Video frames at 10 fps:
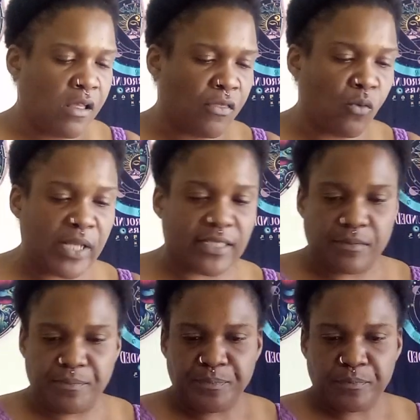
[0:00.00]
the
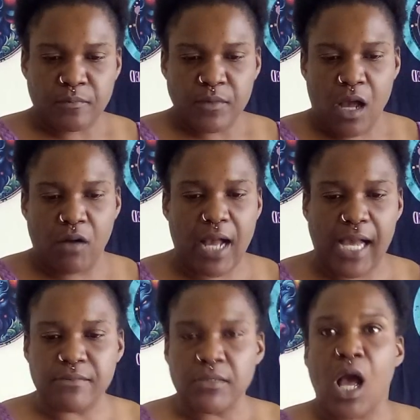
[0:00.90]
wisdom,
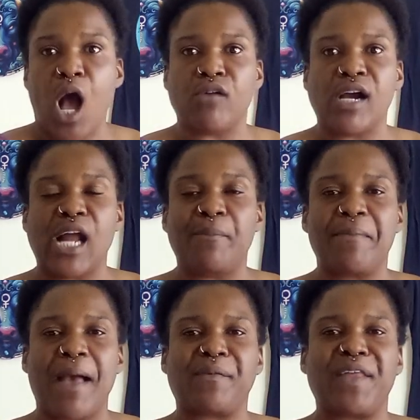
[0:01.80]
okay? All right, and I'll
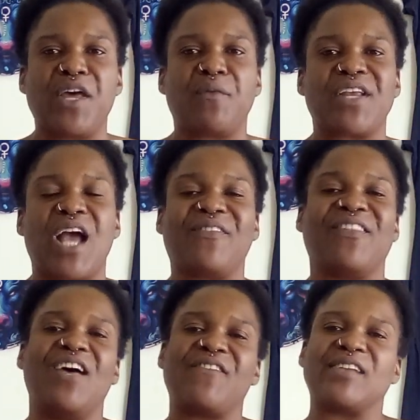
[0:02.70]
be back with another one, y'all.
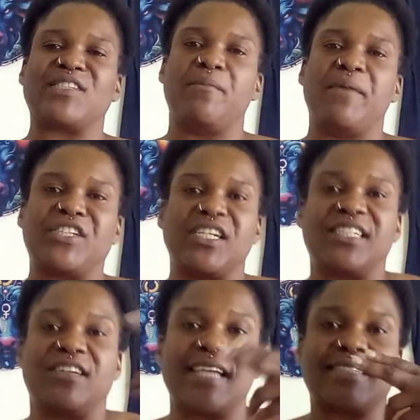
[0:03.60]
Love y'all so much, and
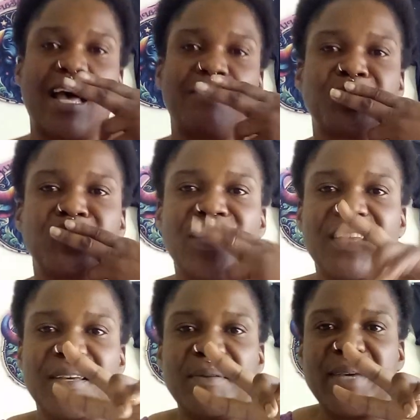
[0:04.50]
until next time,
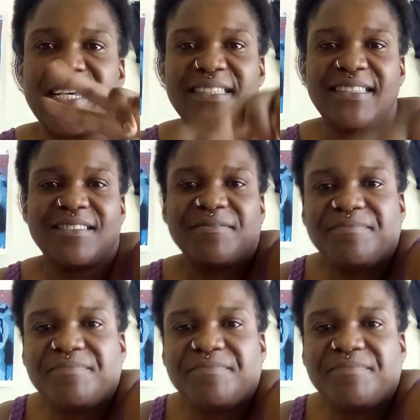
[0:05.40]
peace.